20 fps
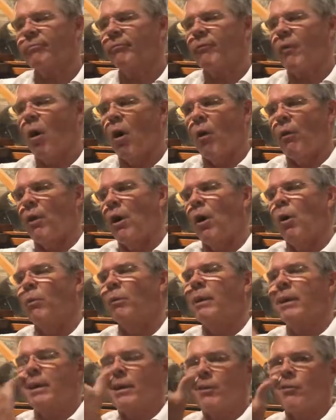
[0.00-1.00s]
although
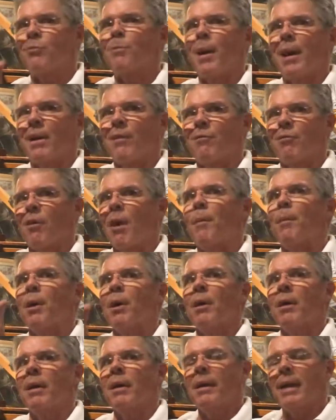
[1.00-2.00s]
it's made of rubber
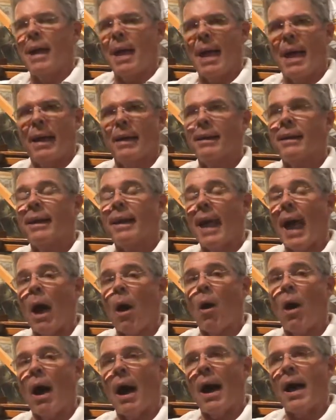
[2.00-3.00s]
and
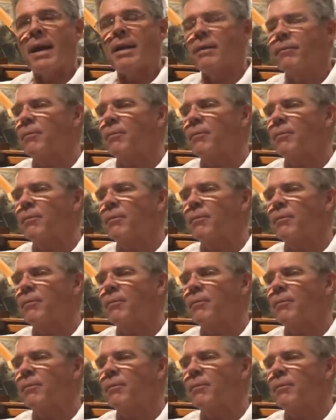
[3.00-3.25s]
cowhide.